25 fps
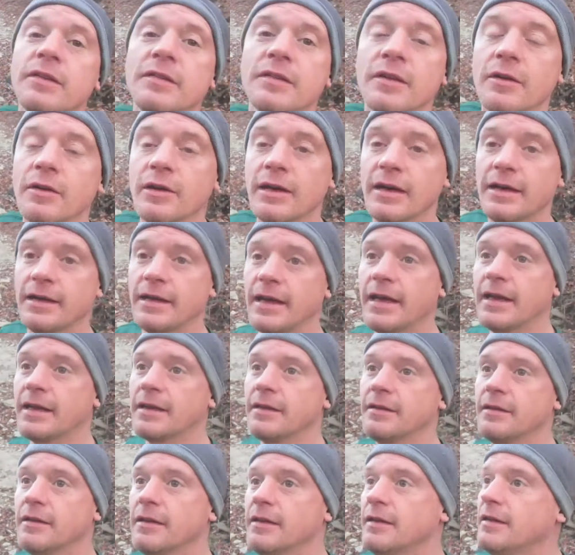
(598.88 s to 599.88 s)
So it
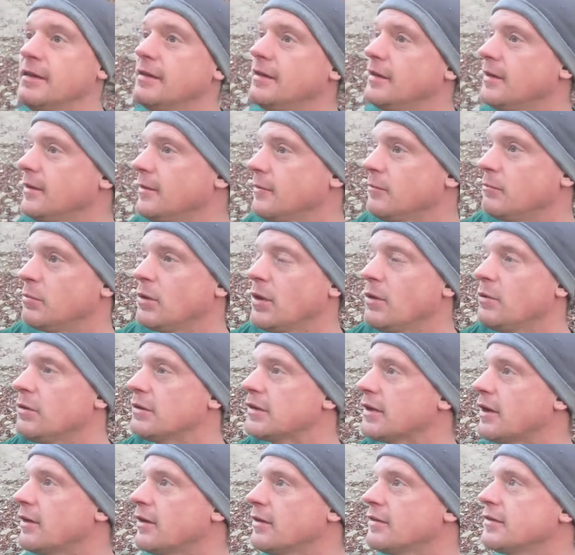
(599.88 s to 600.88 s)
can blow as
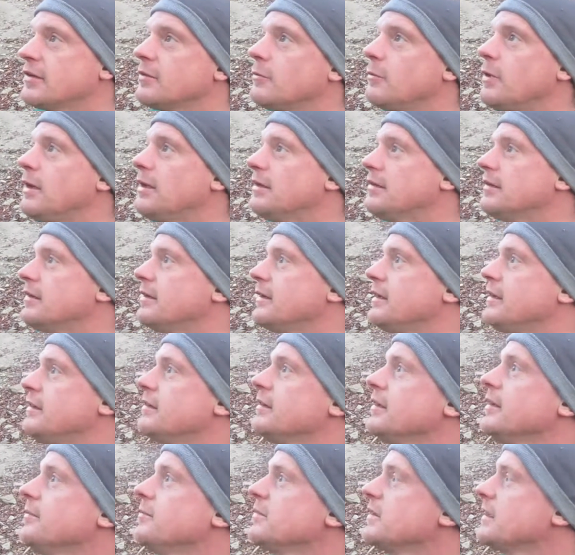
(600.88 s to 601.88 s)
hard as it wants, and these
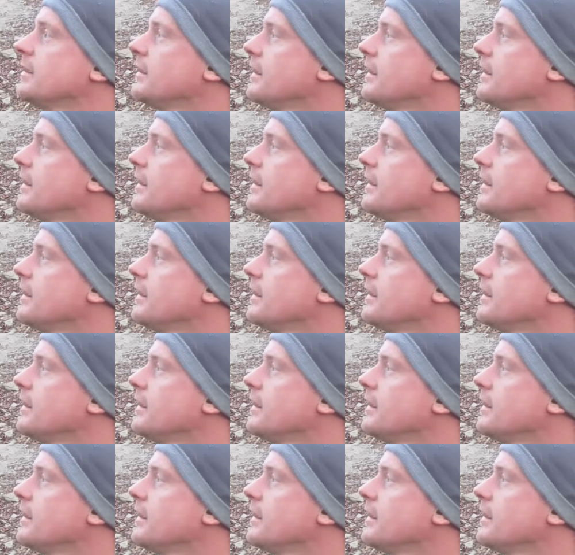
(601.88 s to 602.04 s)
limbs can